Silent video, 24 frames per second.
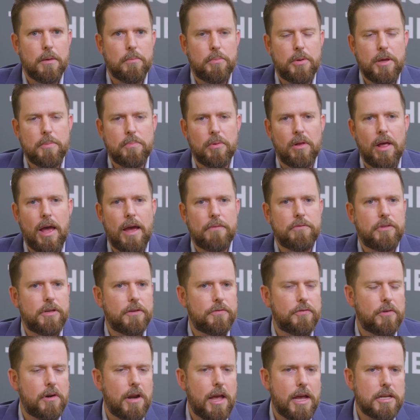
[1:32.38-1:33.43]
People have
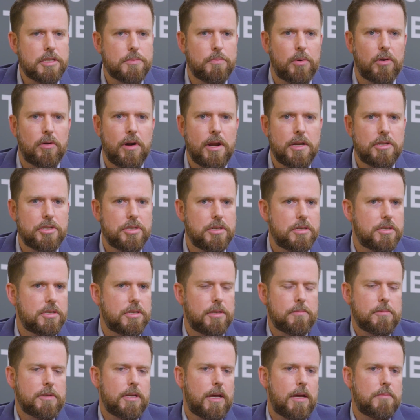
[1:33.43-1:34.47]
different aspirations.
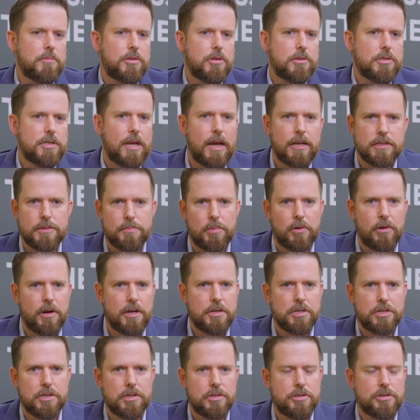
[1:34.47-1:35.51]
Sometimes those
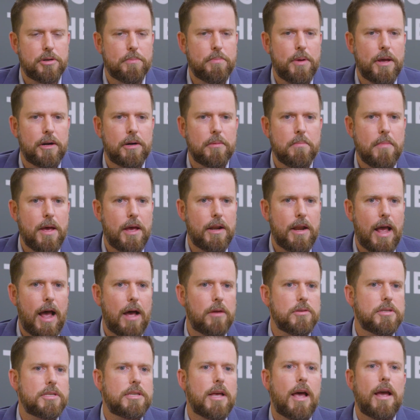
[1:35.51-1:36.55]
aspirations are better met
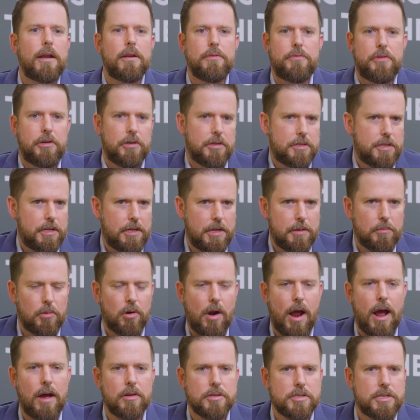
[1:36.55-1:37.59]
outside of your team or
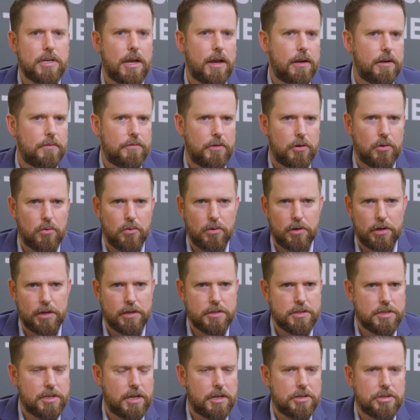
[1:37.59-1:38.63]
outside of your
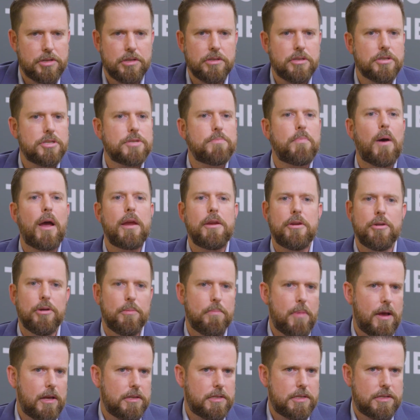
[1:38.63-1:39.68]
organization, despite your
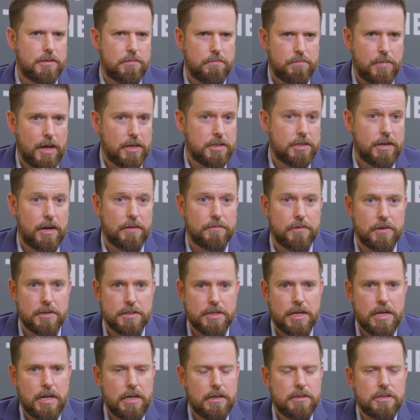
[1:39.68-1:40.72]
best
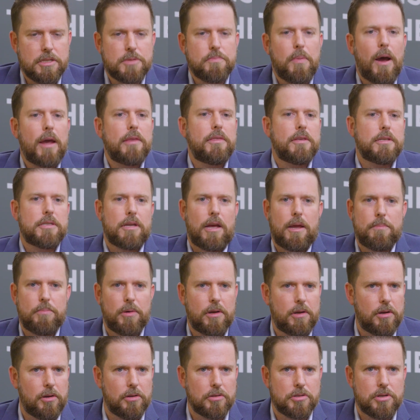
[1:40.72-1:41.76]
efforts, despite the type
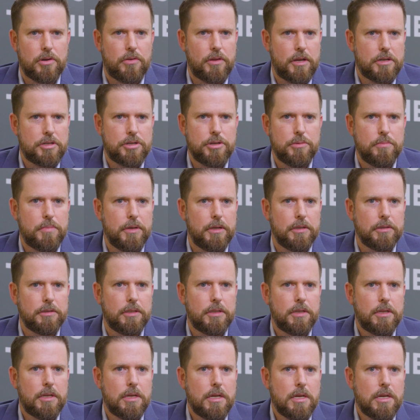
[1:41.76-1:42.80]
of culture that you build.